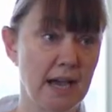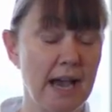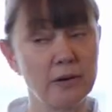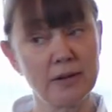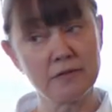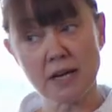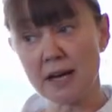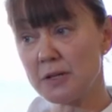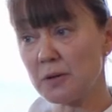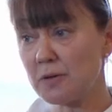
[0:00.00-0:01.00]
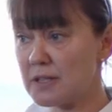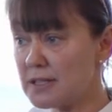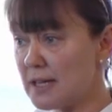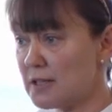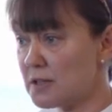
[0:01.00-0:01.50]
I don't have time to go over the
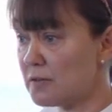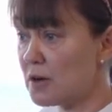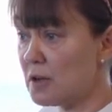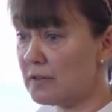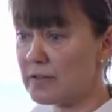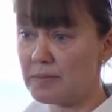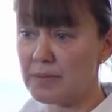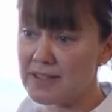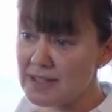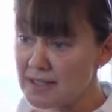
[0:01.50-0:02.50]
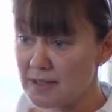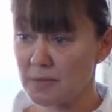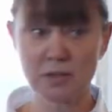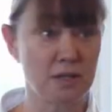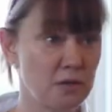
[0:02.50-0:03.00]
science over all of them, but this is the
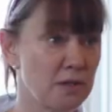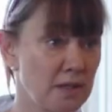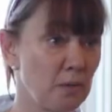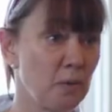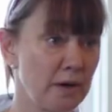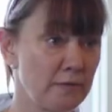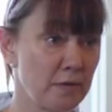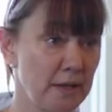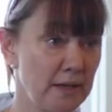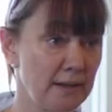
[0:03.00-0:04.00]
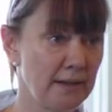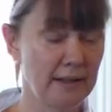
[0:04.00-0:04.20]
most interesting one for me.